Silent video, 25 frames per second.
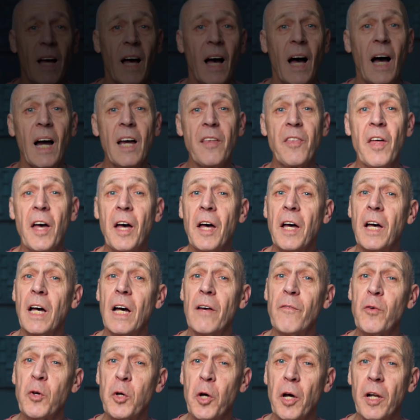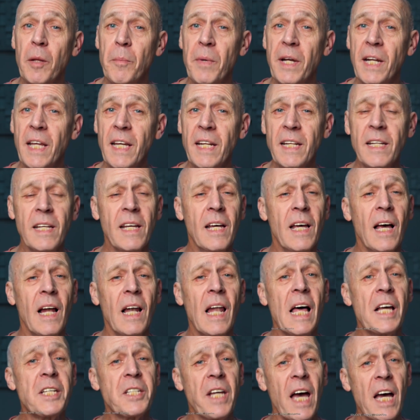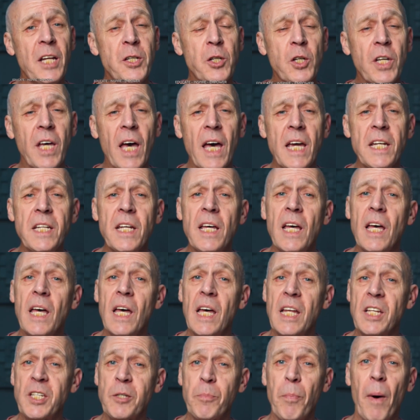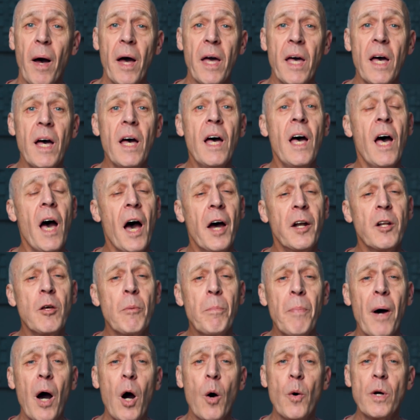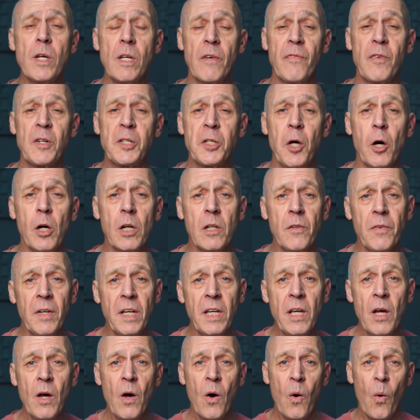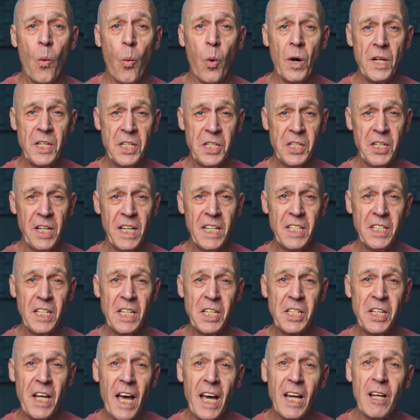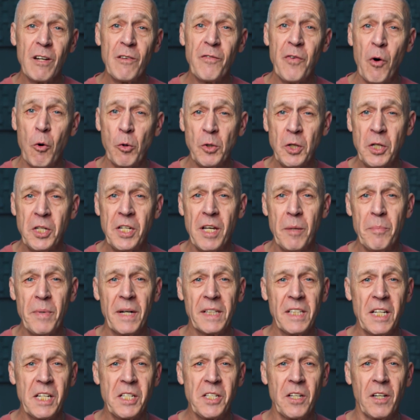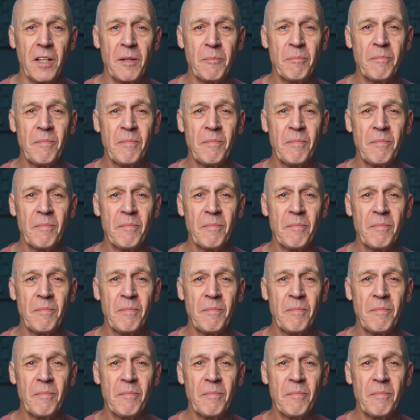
Hi there, have you got a minute? Let's educate, inspire and empower your photography one 60-second photo tip at a time.